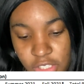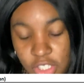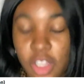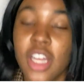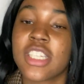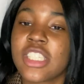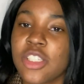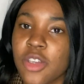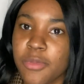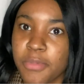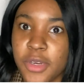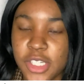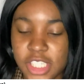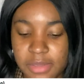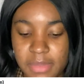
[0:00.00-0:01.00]
So I'll just do it
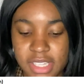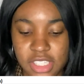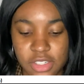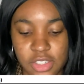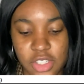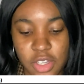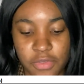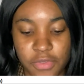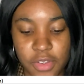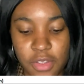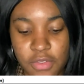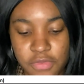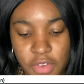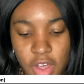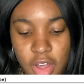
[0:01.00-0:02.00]
per semester. So for the
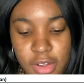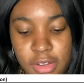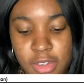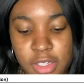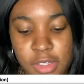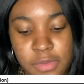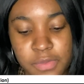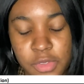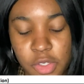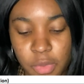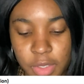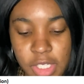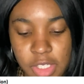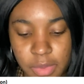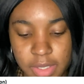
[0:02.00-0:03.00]
fall
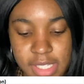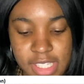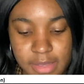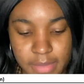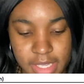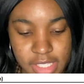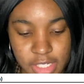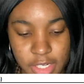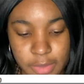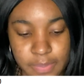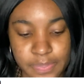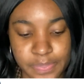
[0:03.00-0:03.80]
2020 semester,